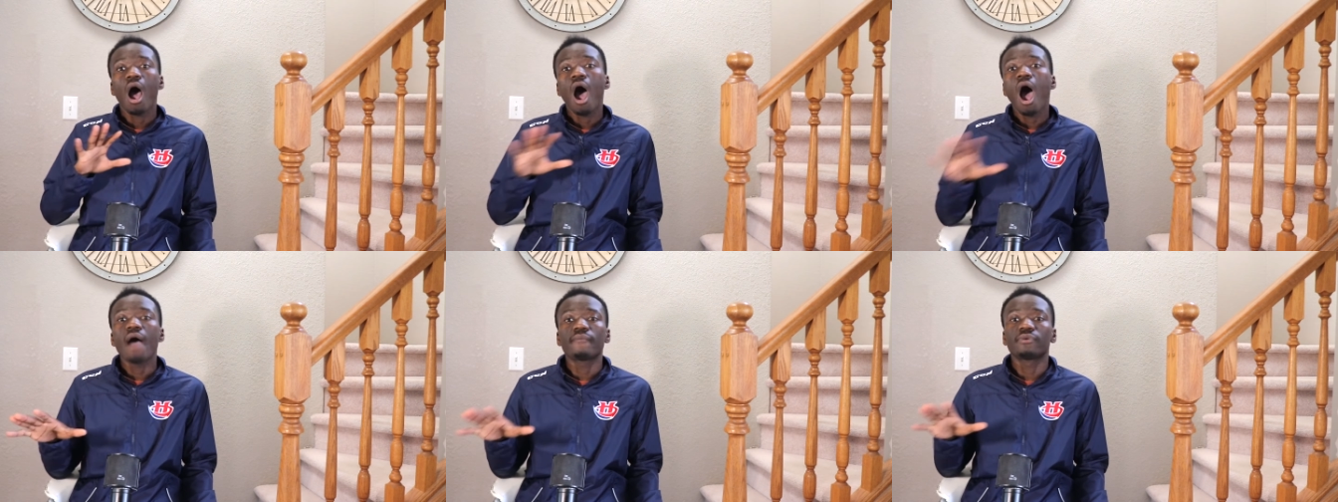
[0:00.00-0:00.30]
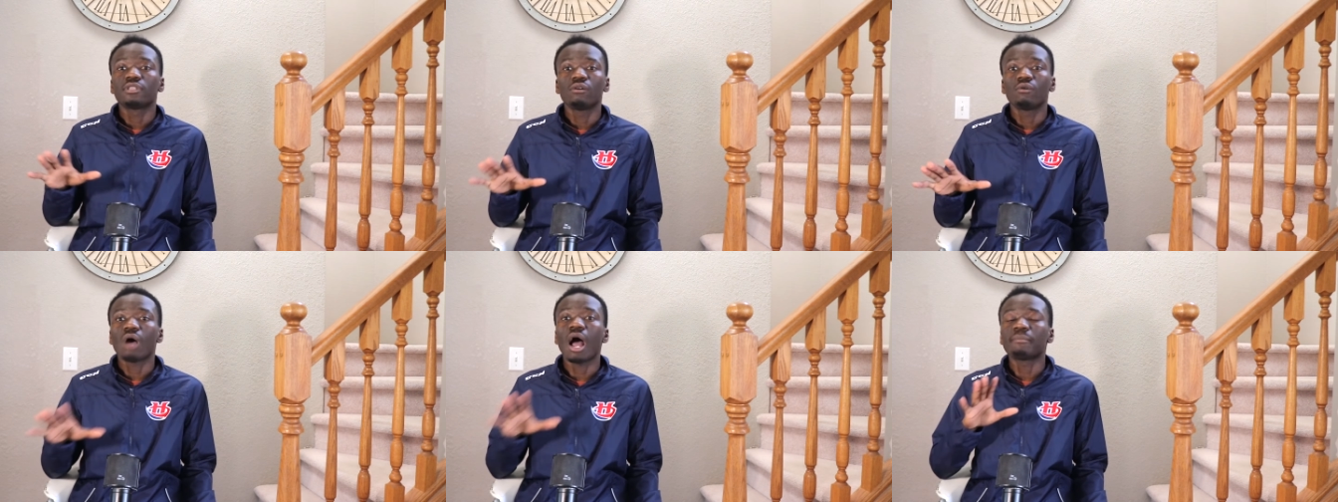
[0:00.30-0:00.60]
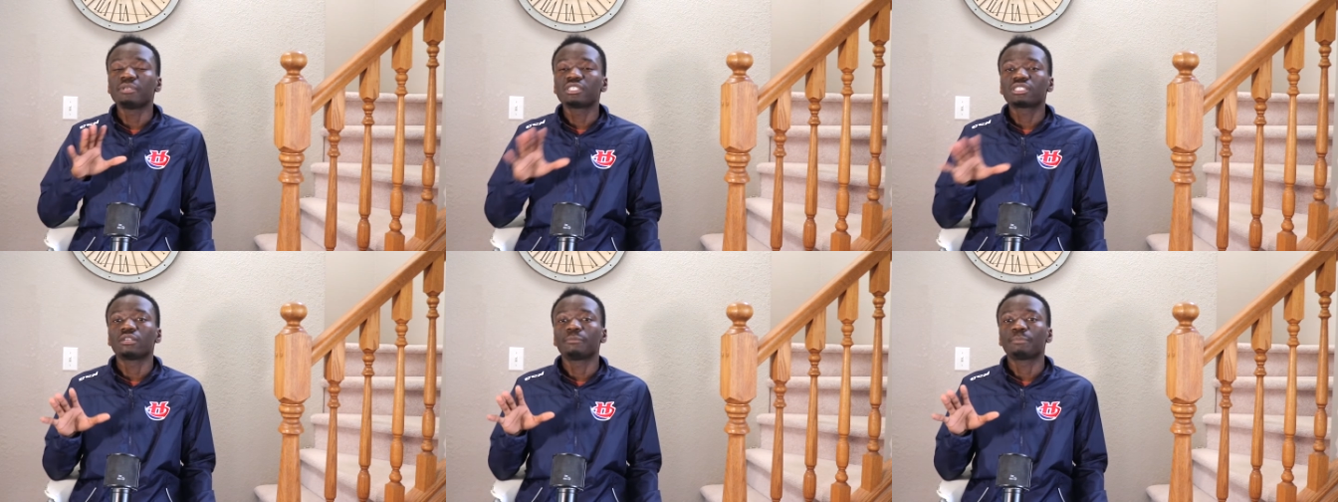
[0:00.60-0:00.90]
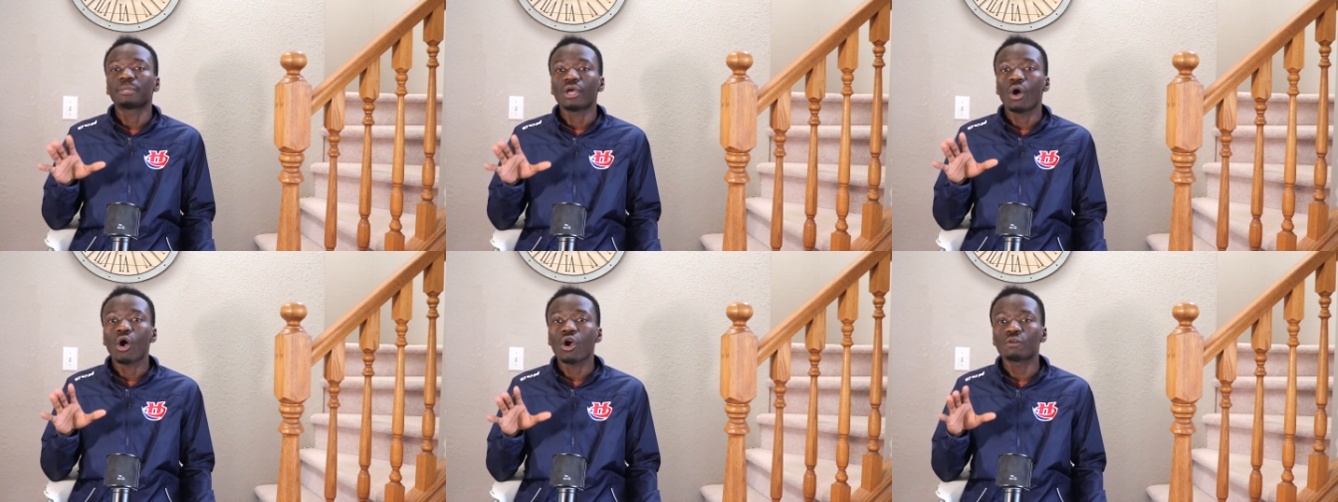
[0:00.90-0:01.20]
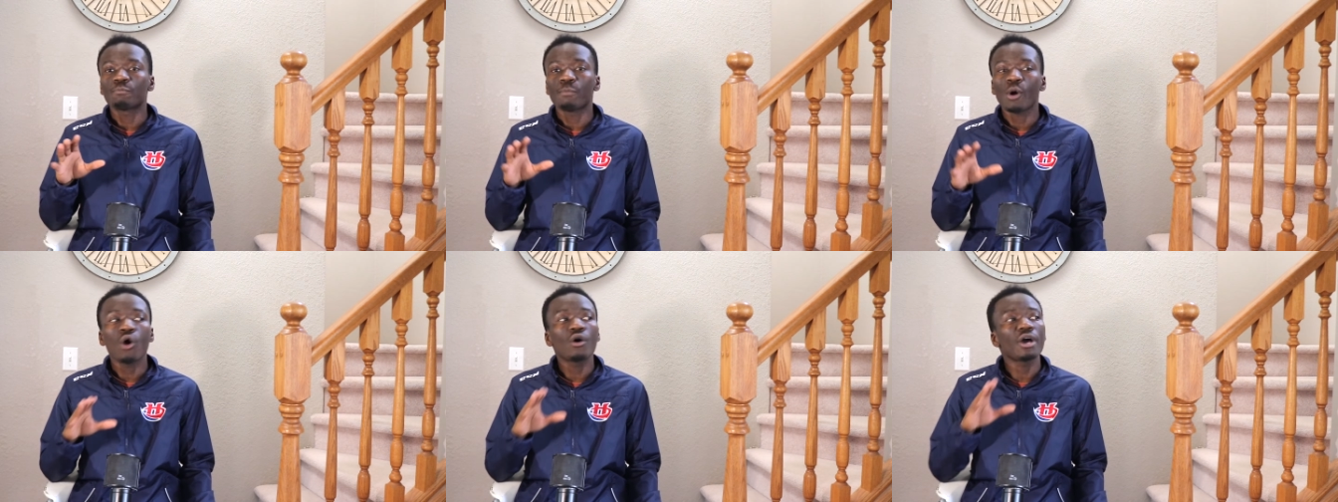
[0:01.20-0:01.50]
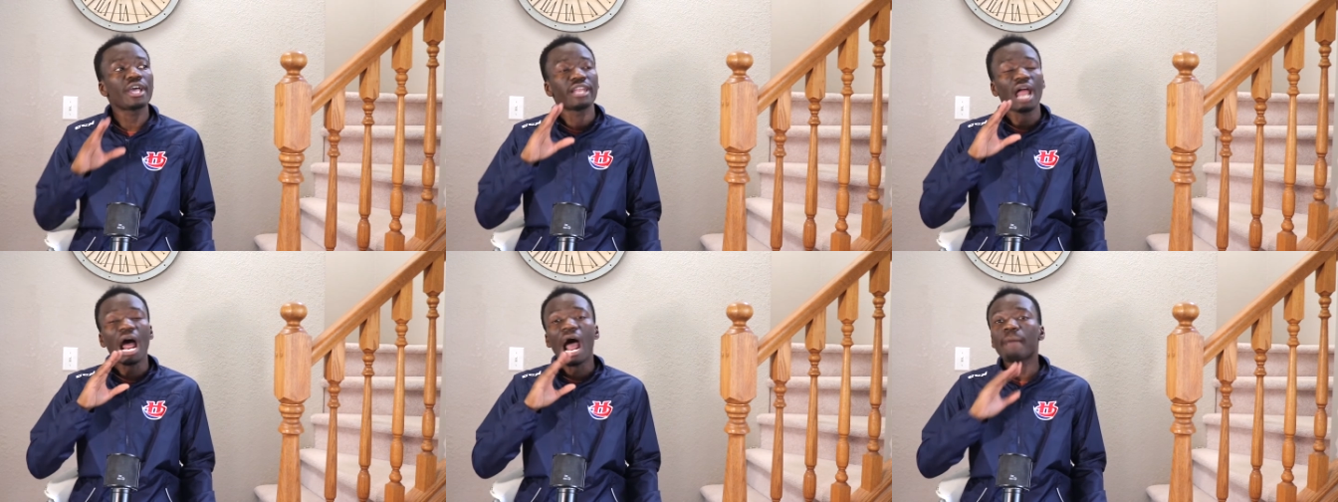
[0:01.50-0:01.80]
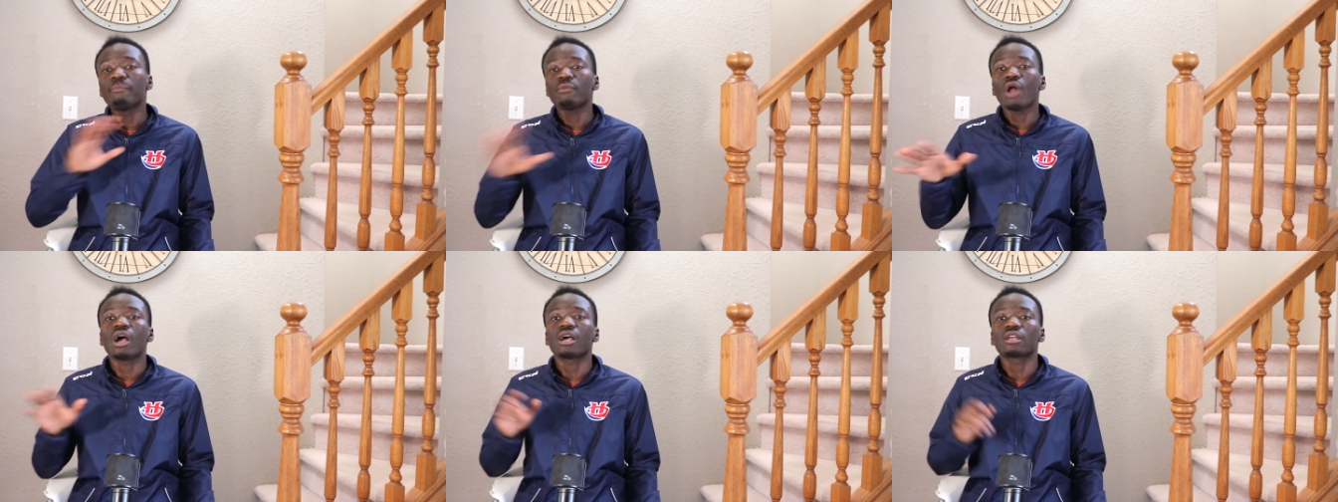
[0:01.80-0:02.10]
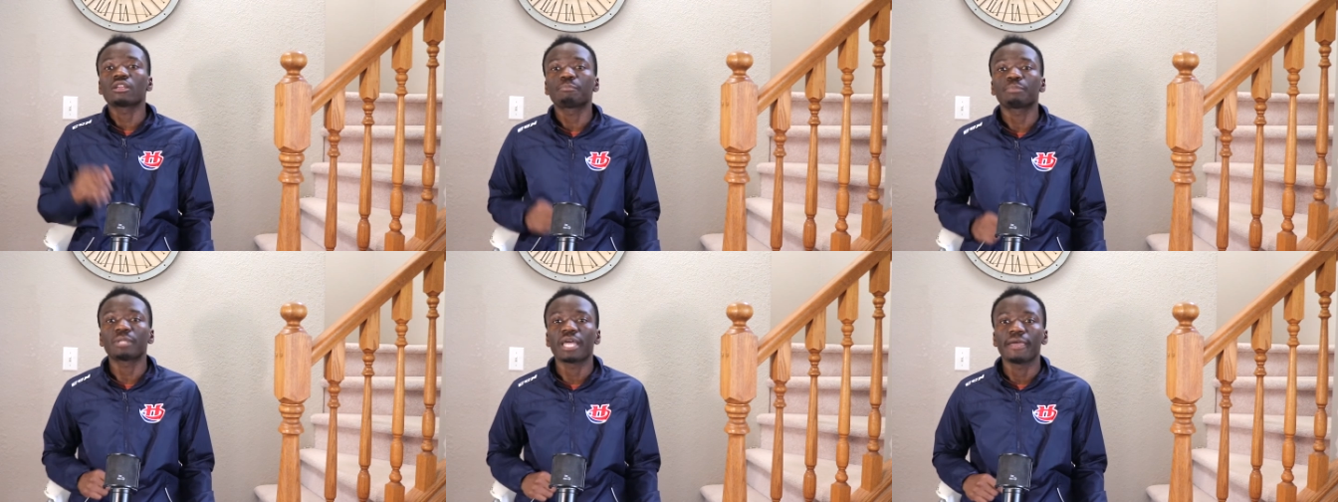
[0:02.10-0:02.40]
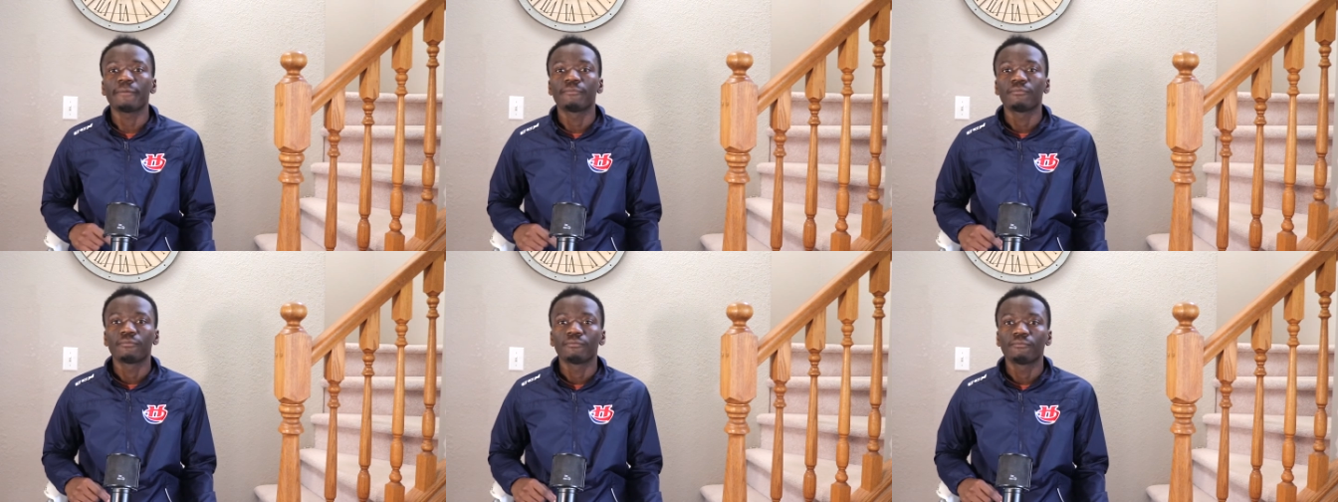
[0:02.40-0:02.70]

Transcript: I'm just gonna play hardball and I'm not gonna play.